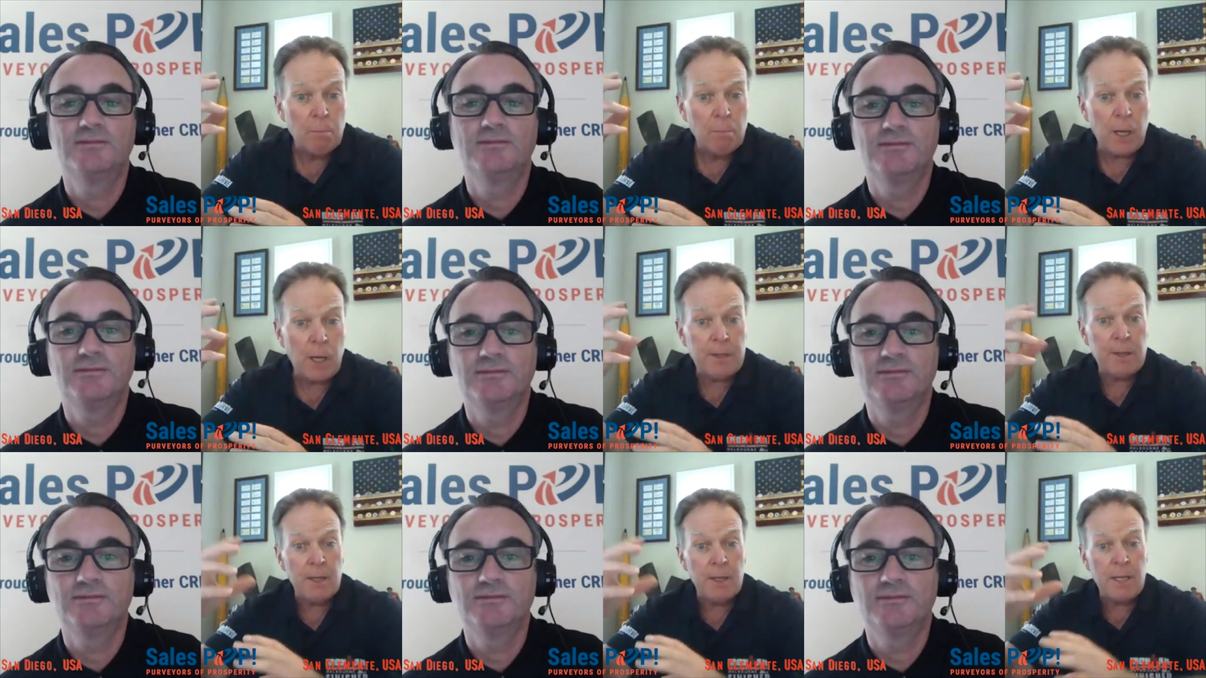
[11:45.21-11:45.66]

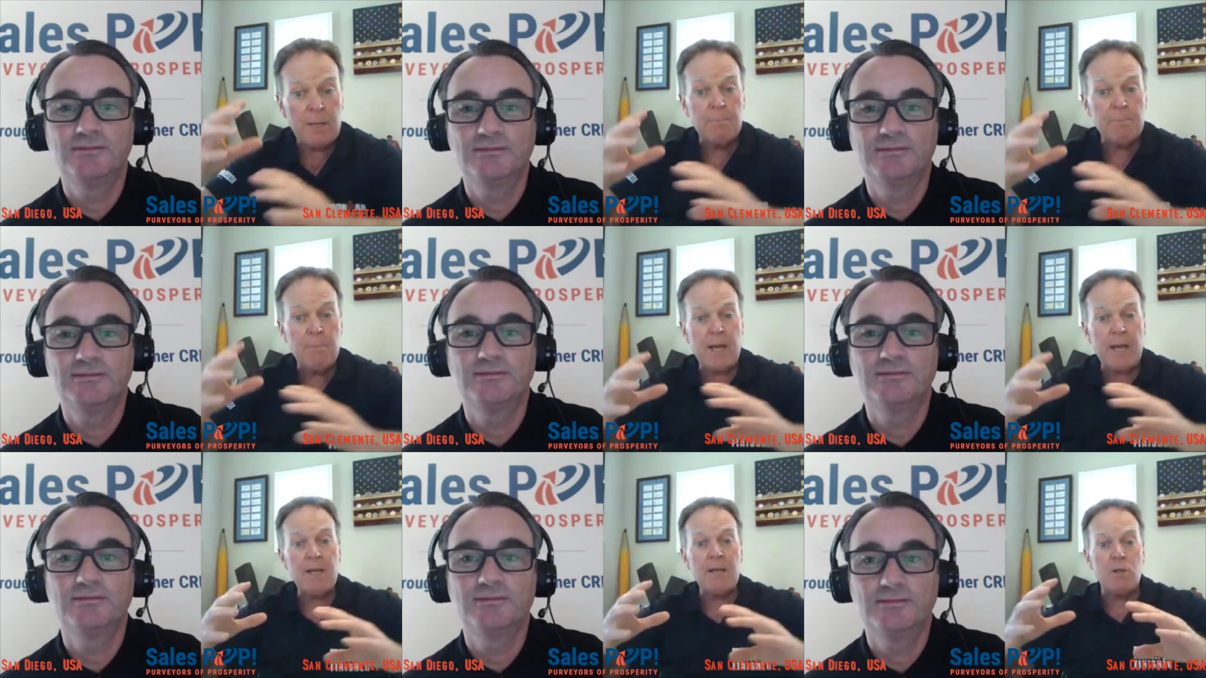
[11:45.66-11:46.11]
Speaker 1: but
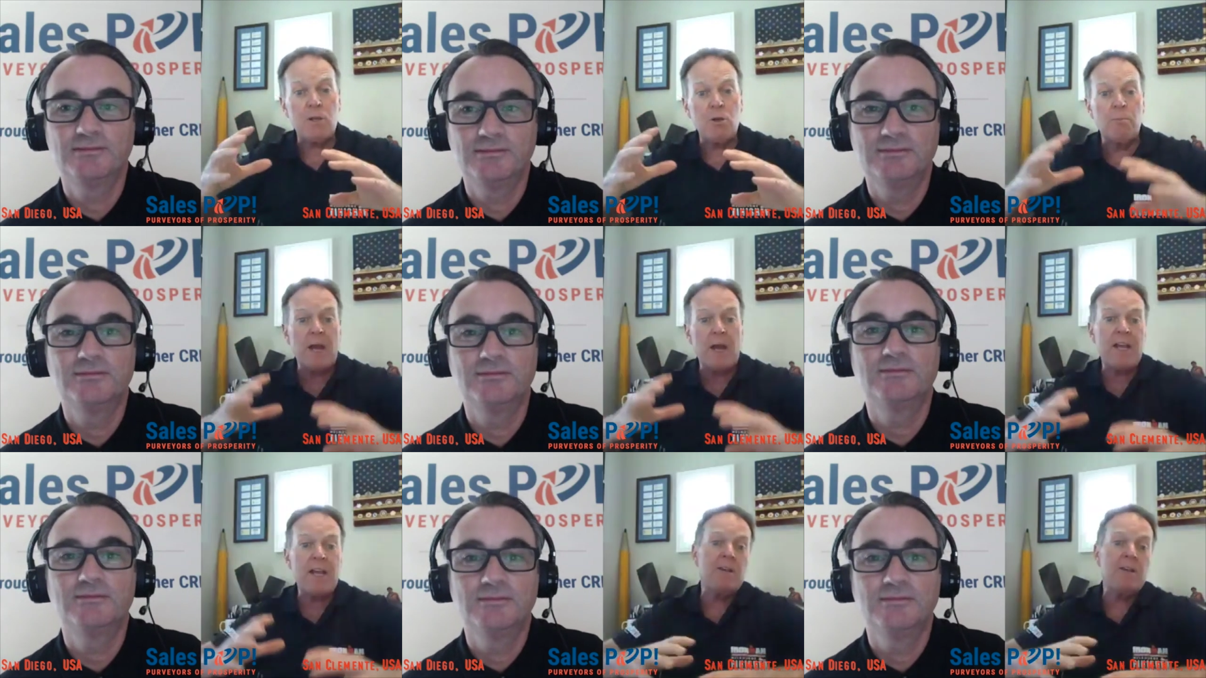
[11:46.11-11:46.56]
he may
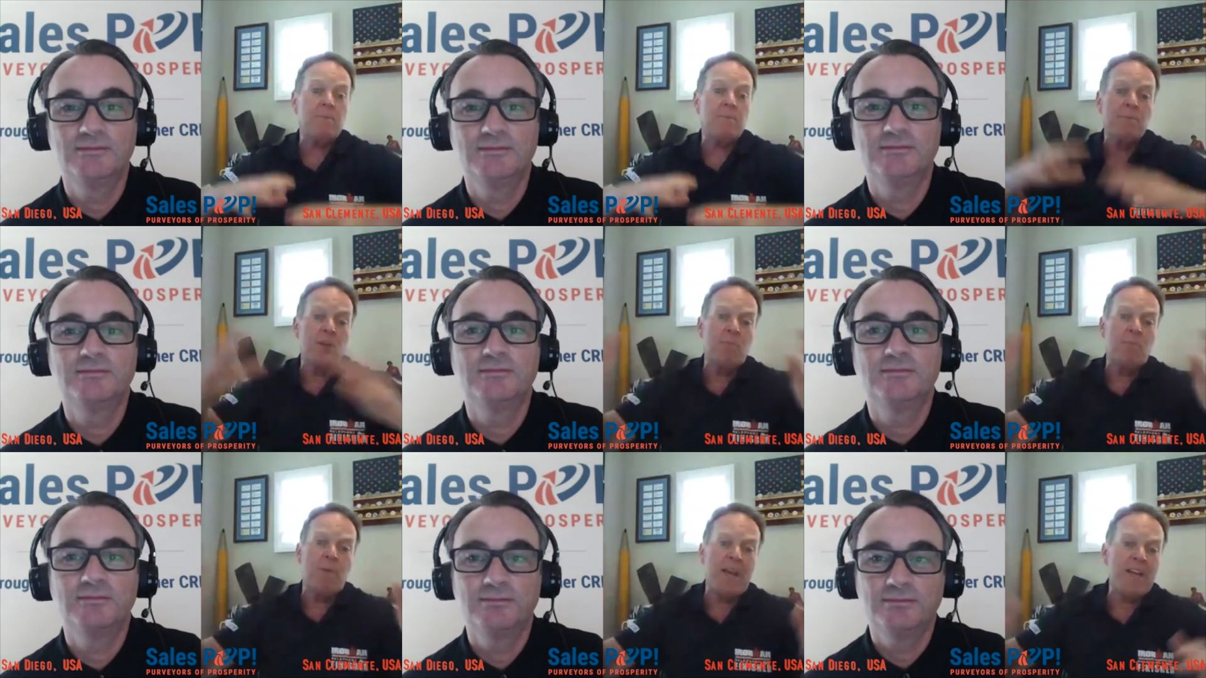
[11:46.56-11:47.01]
you may
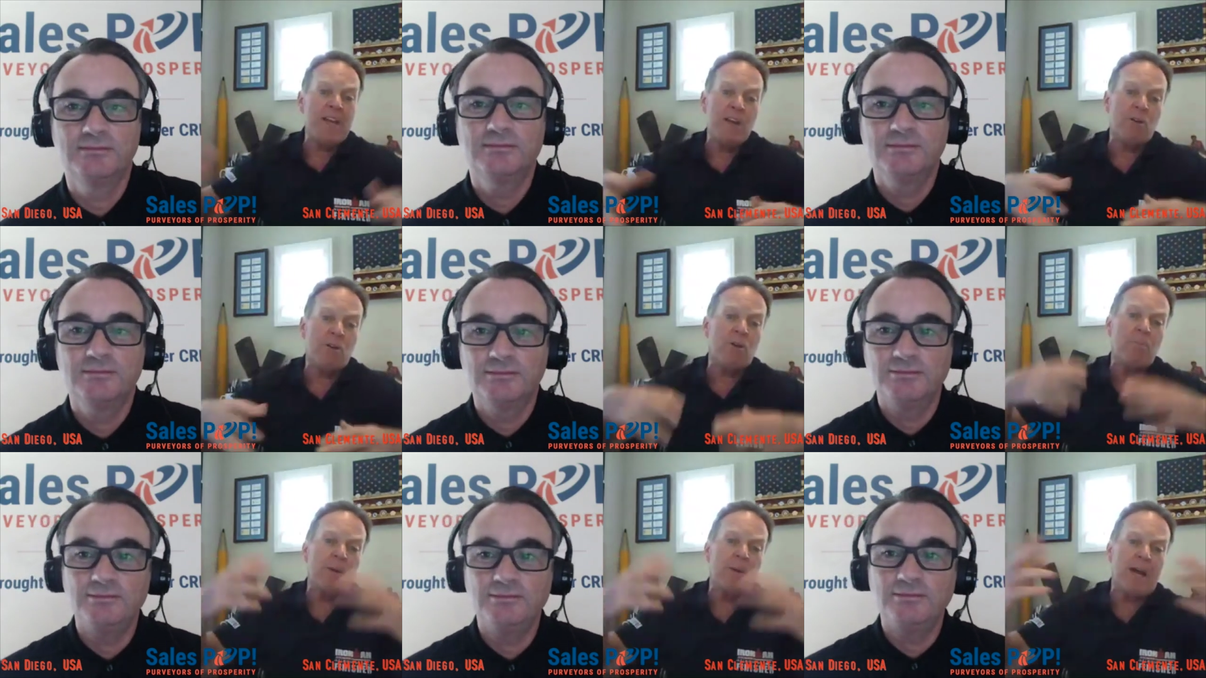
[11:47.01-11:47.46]
you may
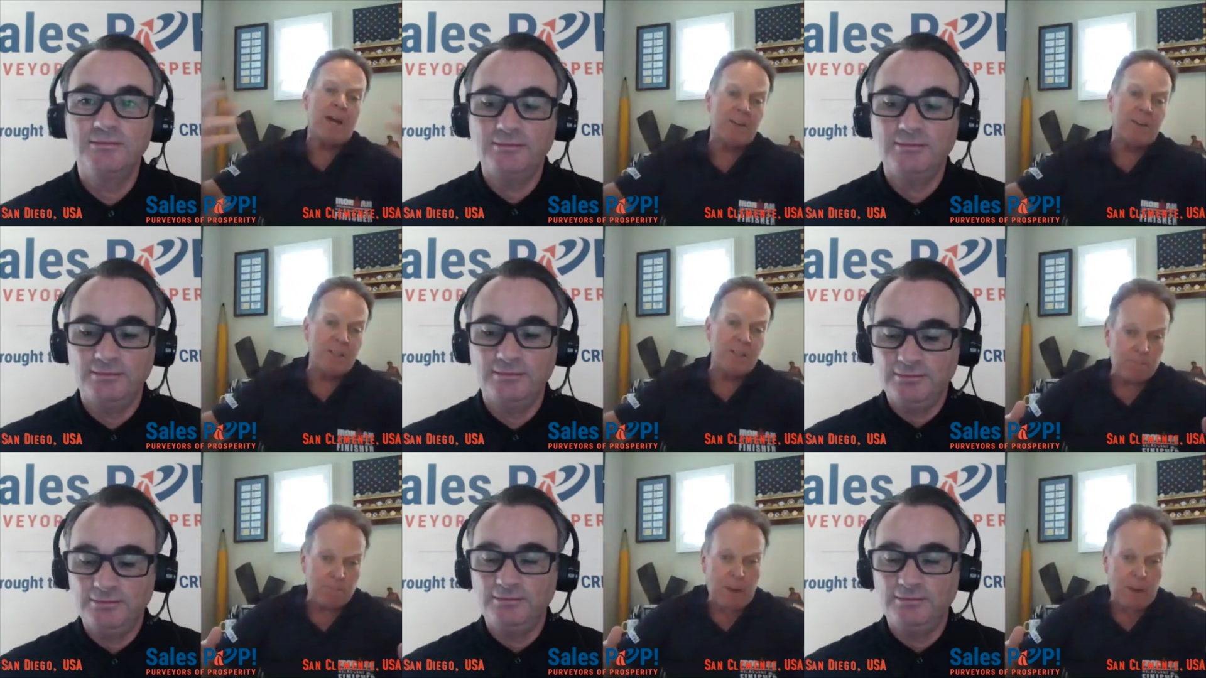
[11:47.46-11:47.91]
hear
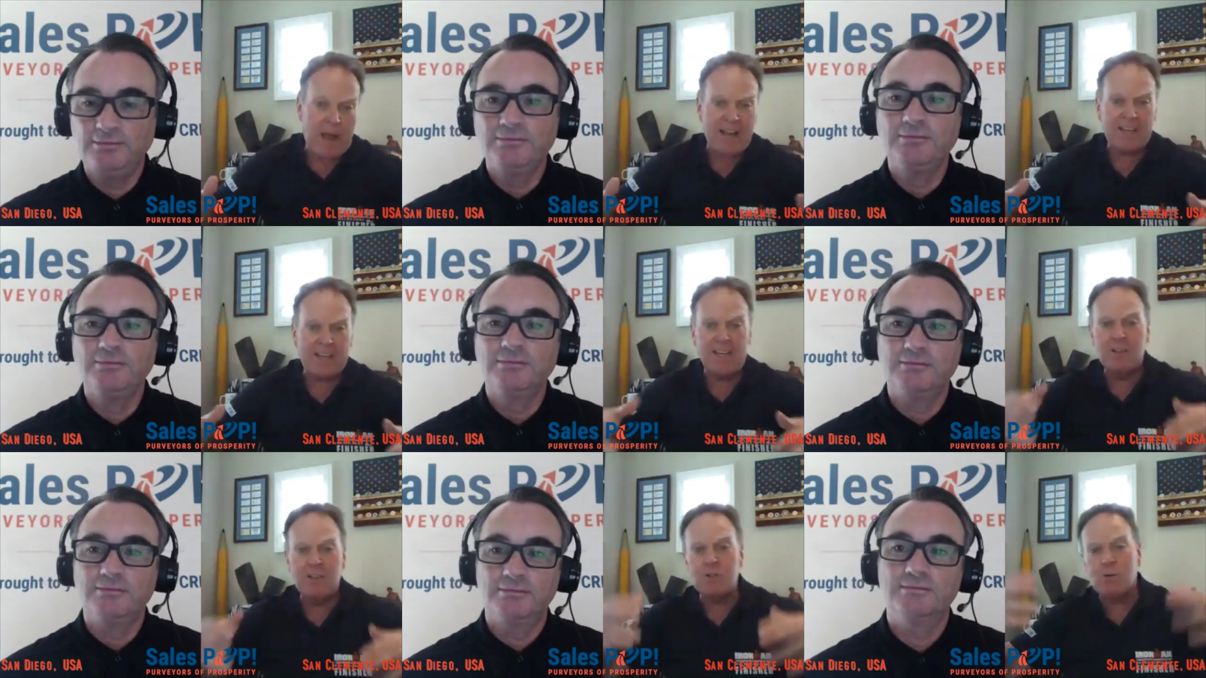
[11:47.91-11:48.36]
about his
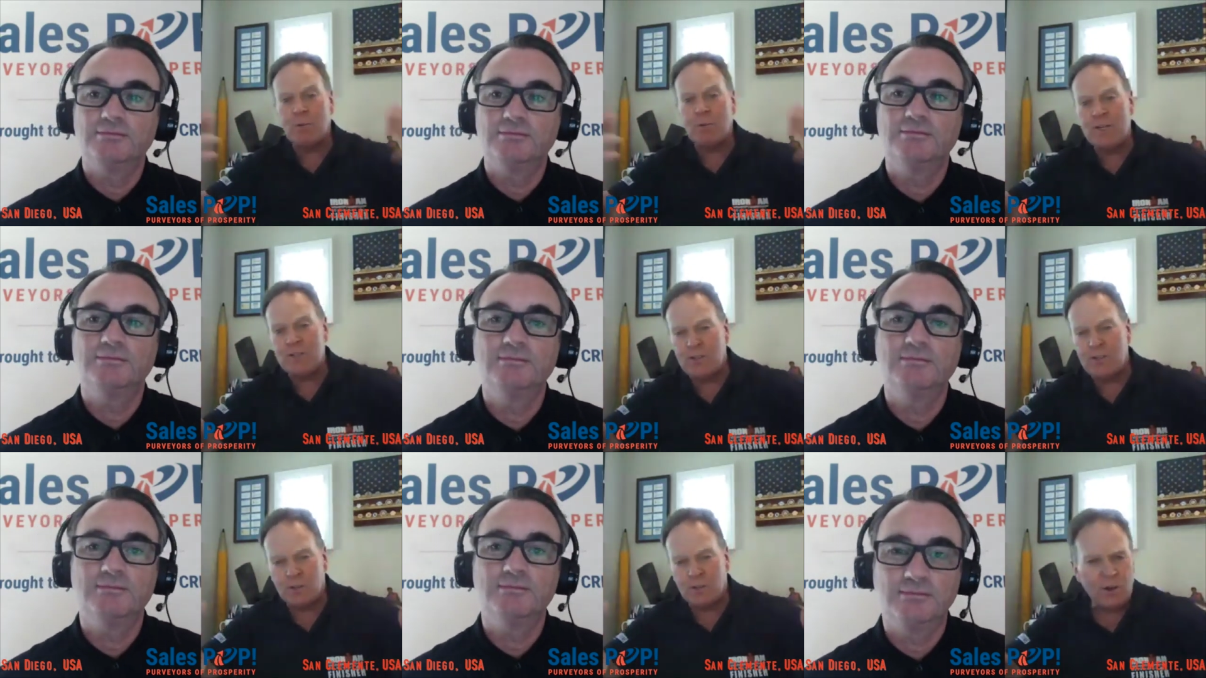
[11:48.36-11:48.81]
back
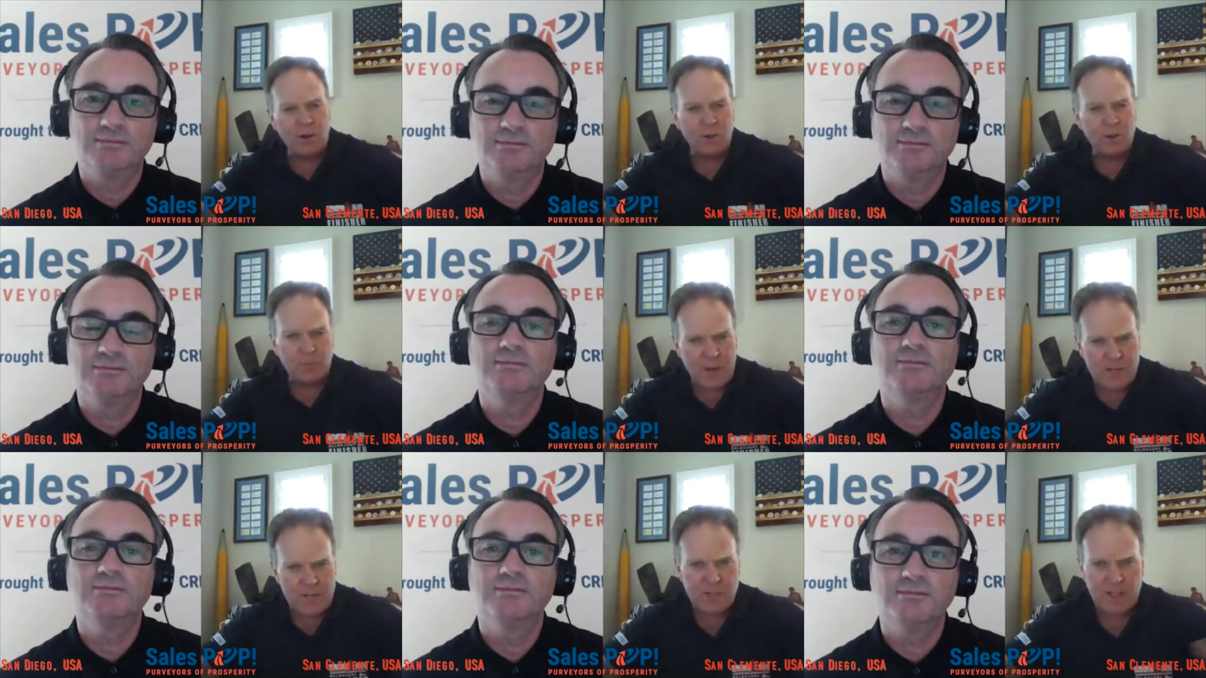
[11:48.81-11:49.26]
injuries and
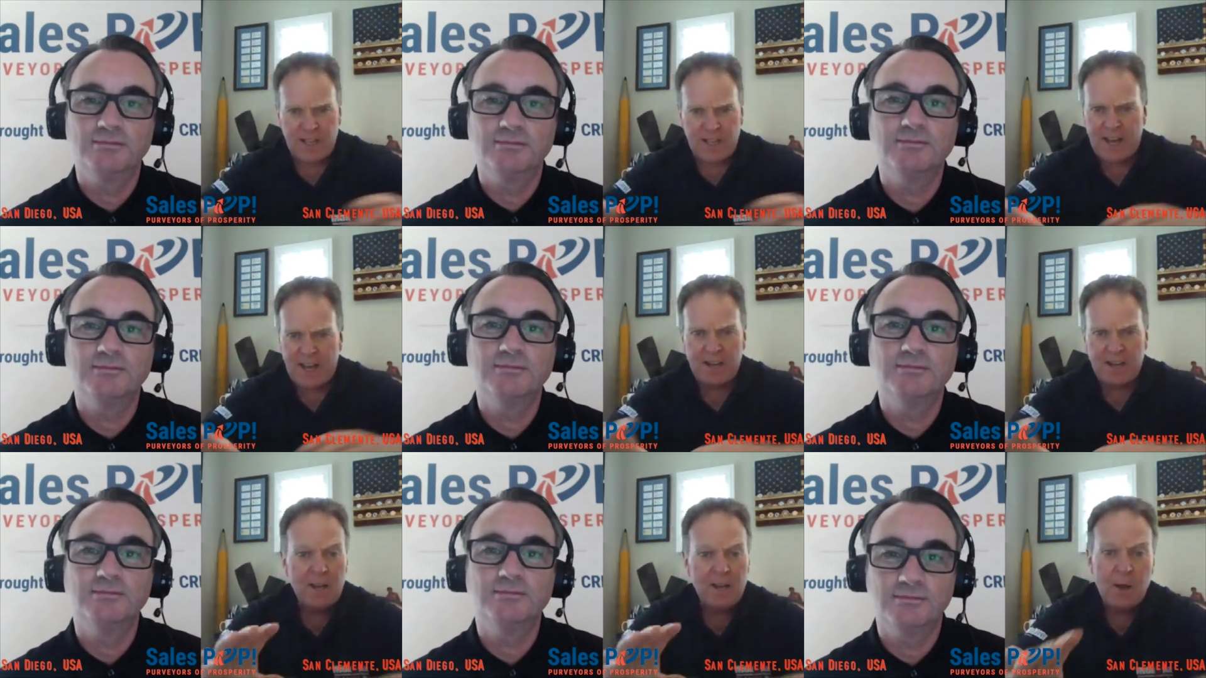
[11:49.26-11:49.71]
all the rest of
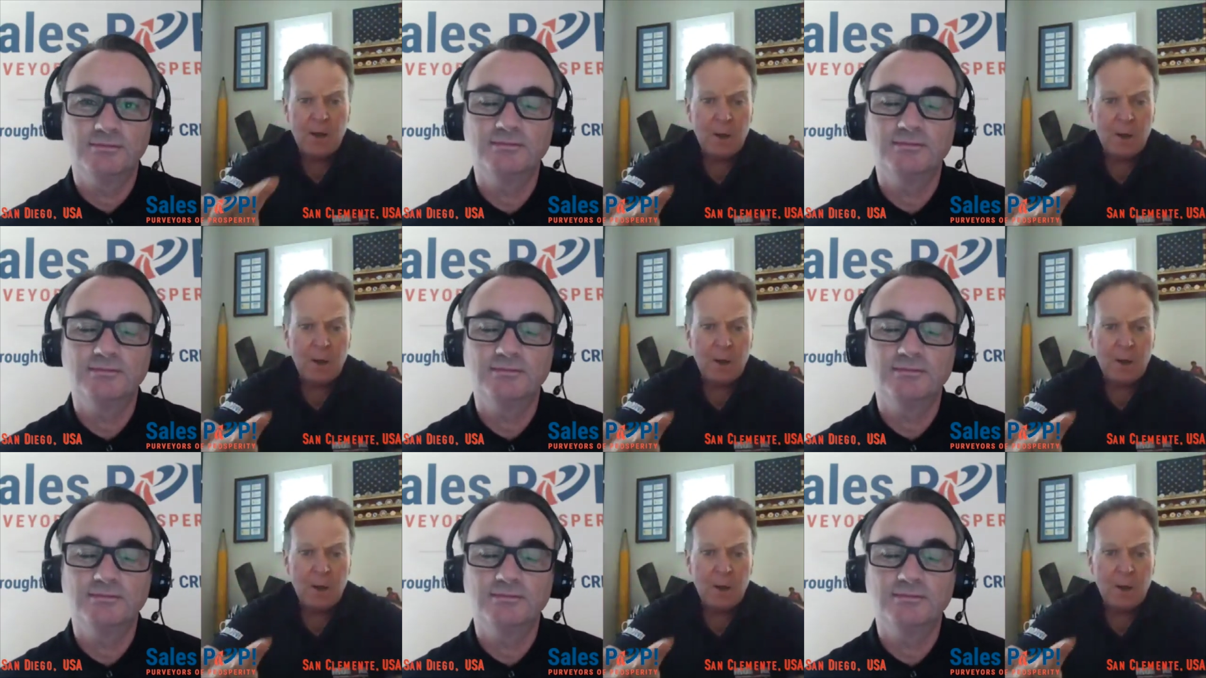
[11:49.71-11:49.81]
that.